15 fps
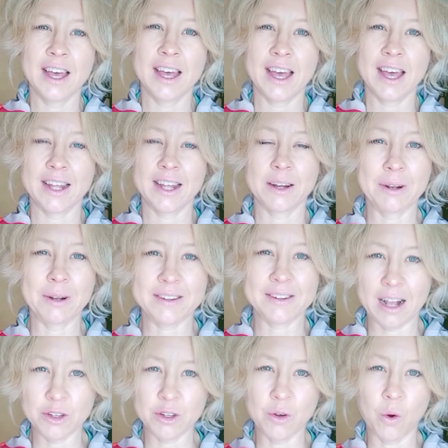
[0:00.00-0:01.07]
And I will tell
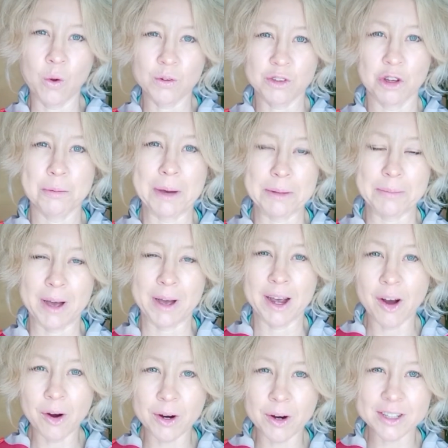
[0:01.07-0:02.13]
you also about my
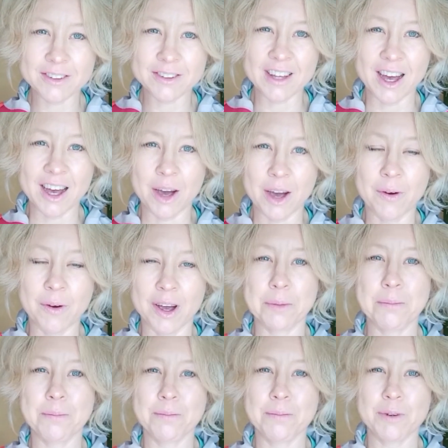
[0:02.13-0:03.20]
horse, how I
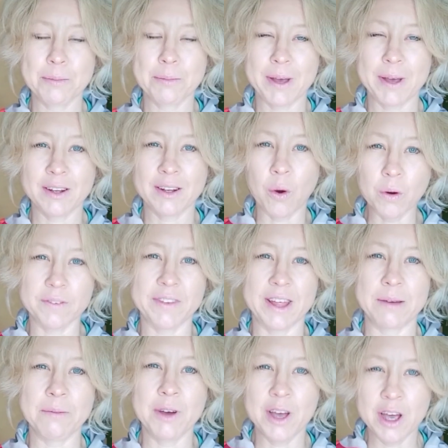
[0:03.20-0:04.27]
prepared all of
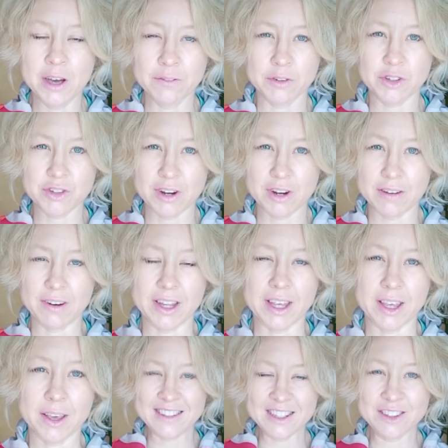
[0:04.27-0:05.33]
them for traveling.
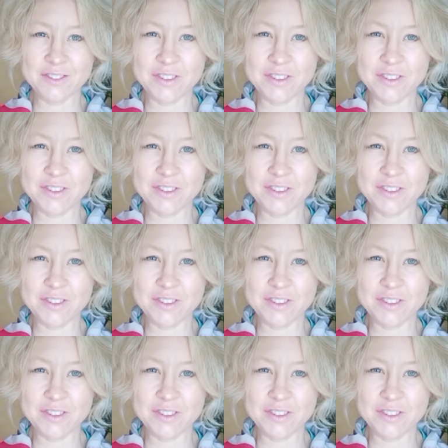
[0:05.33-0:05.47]
This